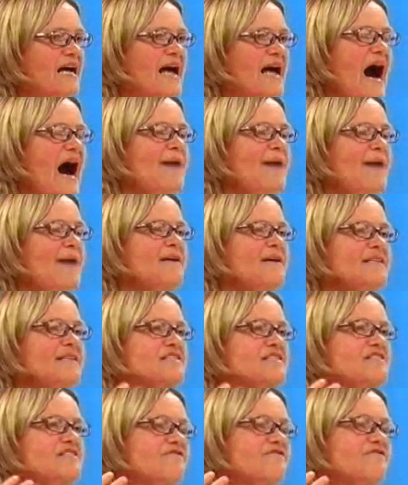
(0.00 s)
I'm
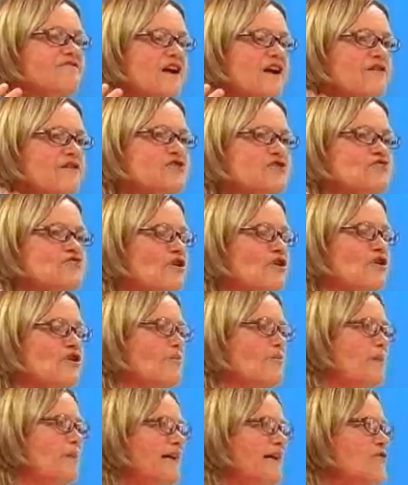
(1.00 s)
very struck
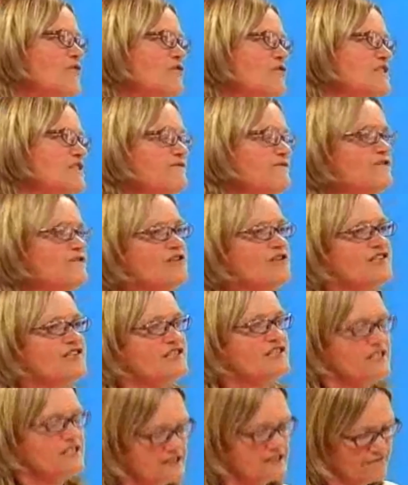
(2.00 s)
by how difficult
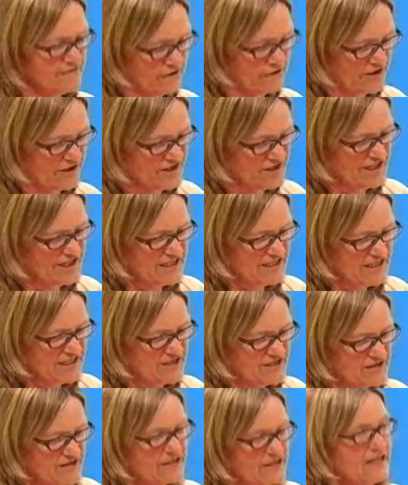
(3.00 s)
it is for us to
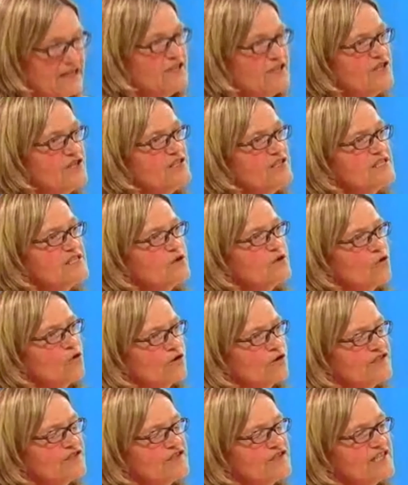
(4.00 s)
listen to
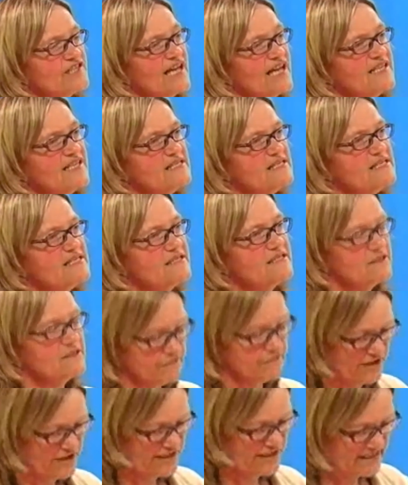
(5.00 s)
discordant and dissident
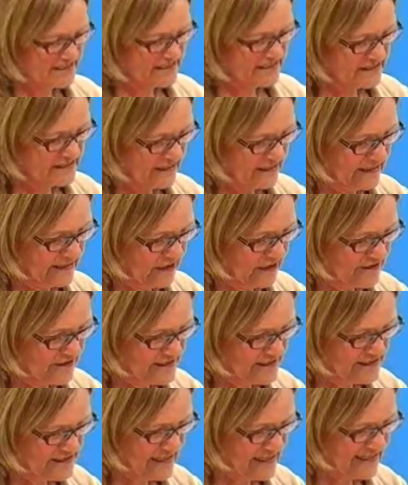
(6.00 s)
voices in our
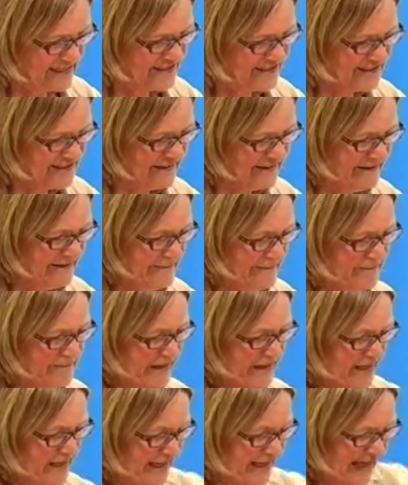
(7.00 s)
society.
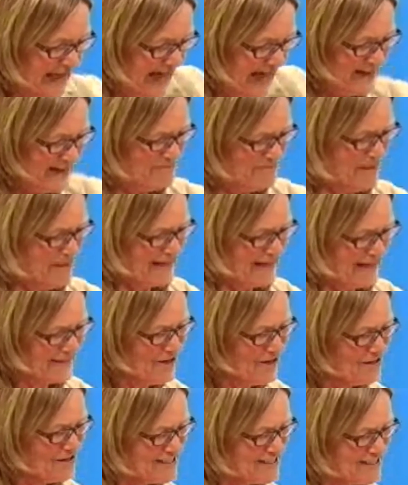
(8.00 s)
A la Pat
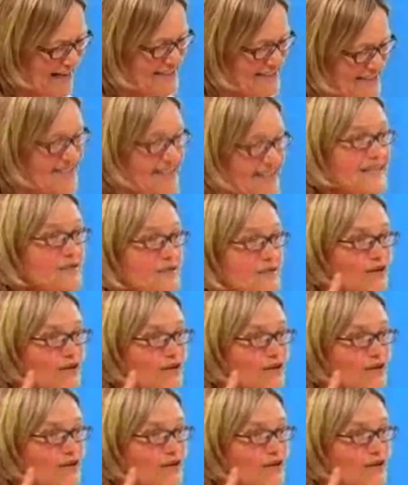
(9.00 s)
Cox last night, we